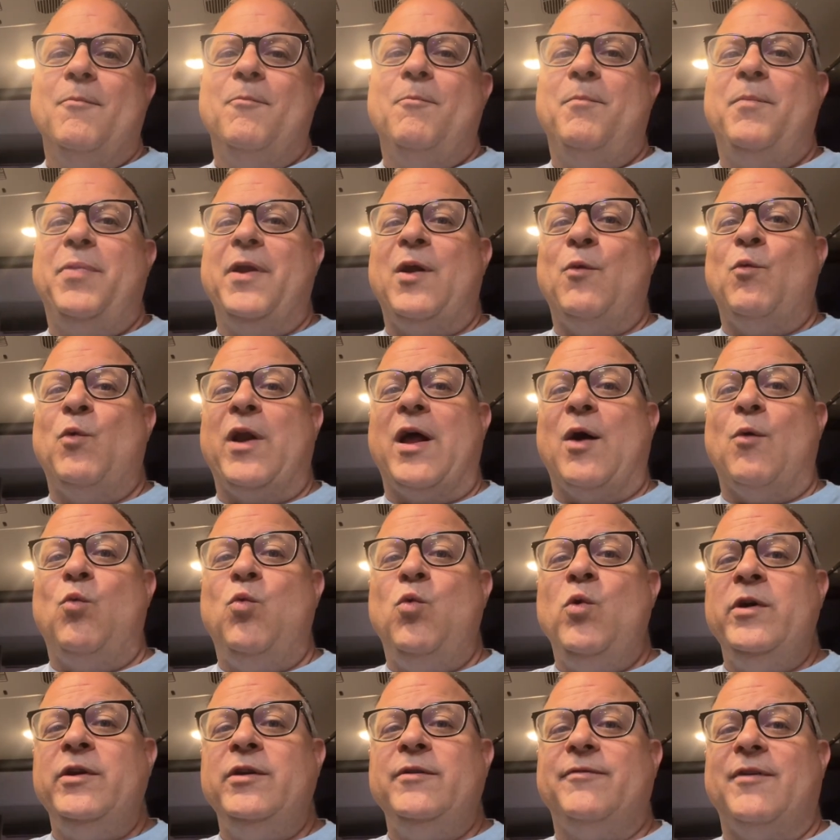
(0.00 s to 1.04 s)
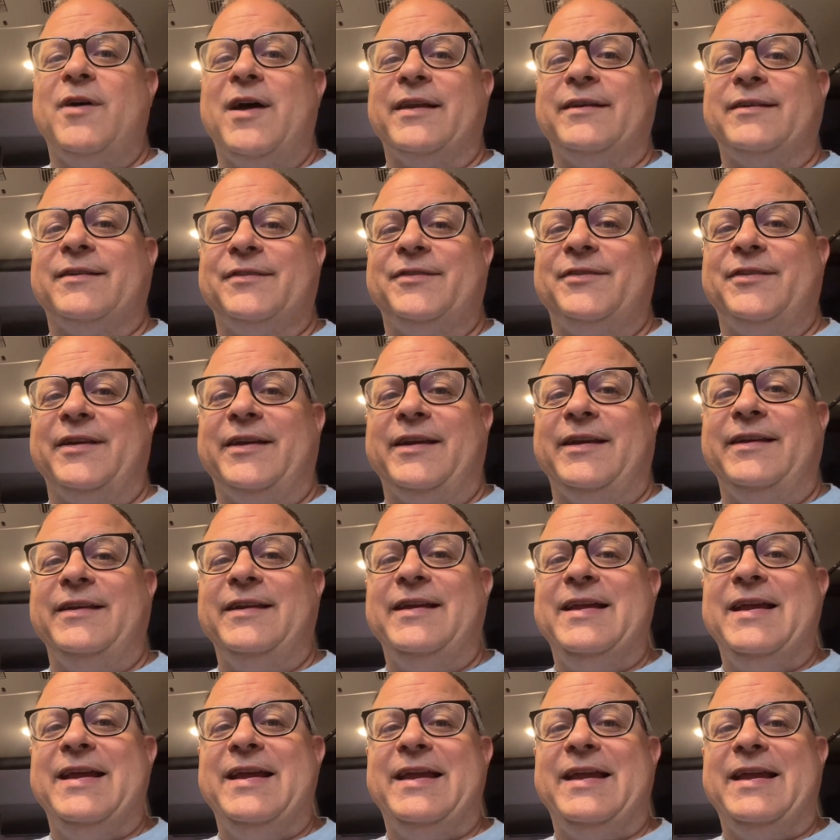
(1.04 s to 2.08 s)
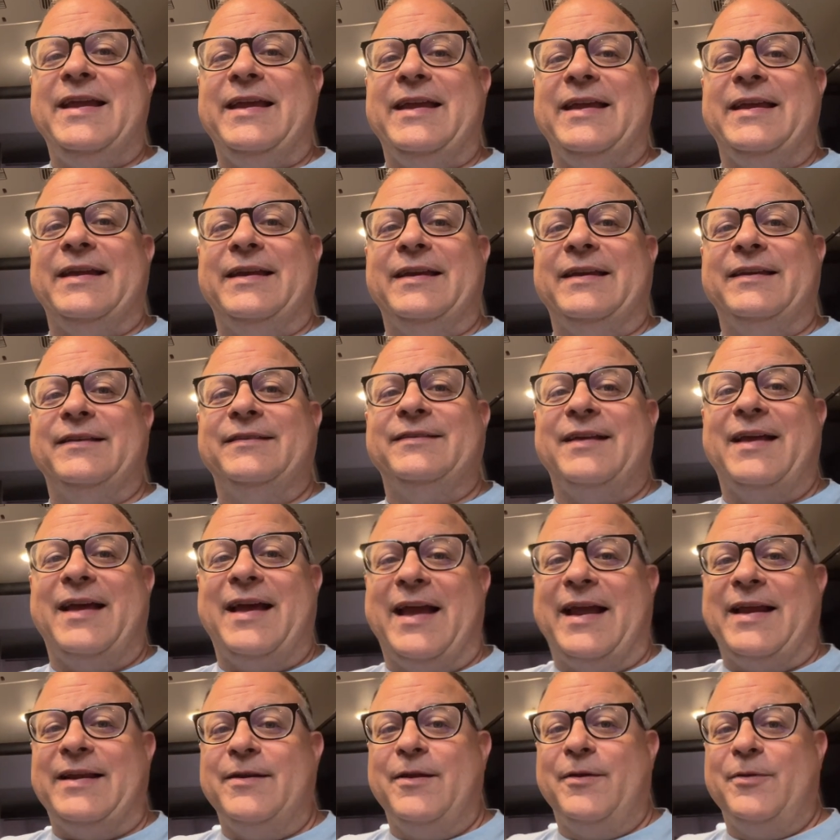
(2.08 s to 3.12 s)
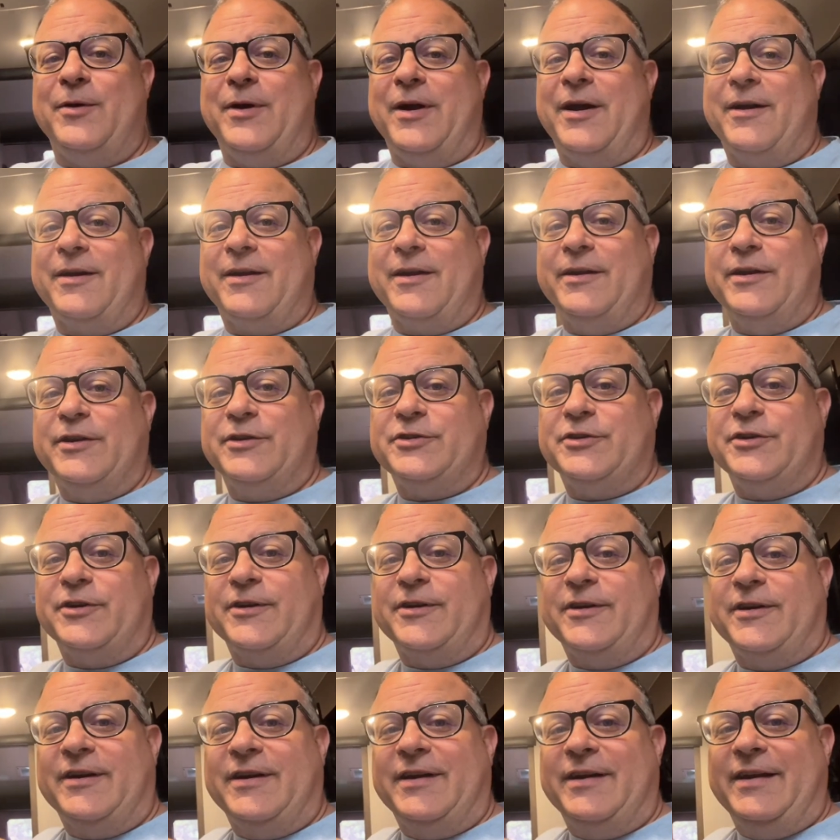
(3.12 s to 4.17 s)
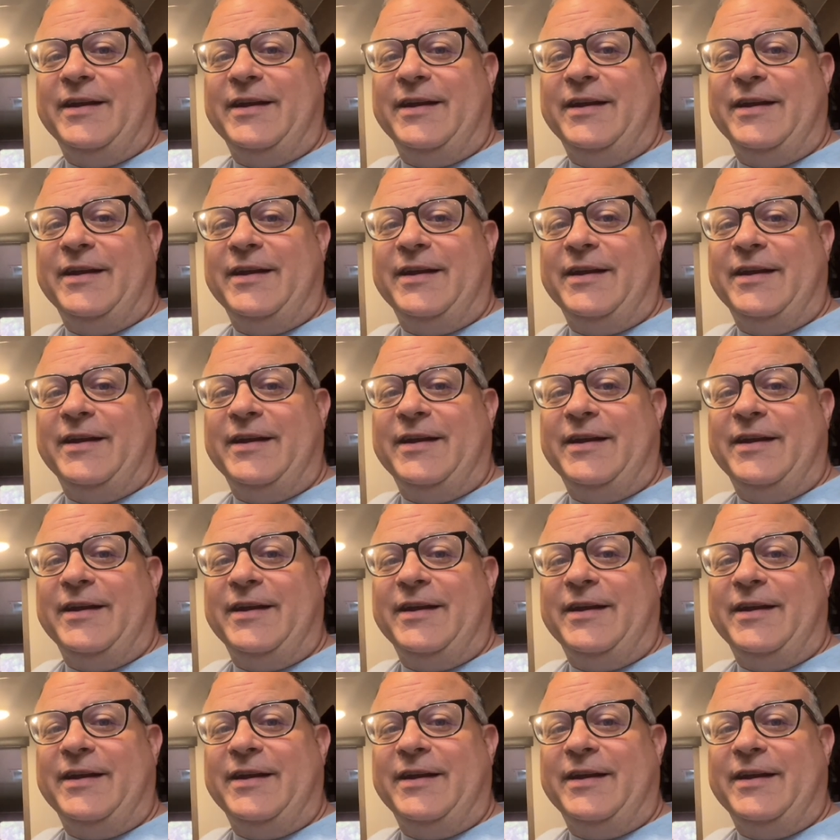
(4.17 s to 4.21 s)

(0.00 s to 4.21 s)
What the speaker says: But what I would have liked to seen is another air conditioner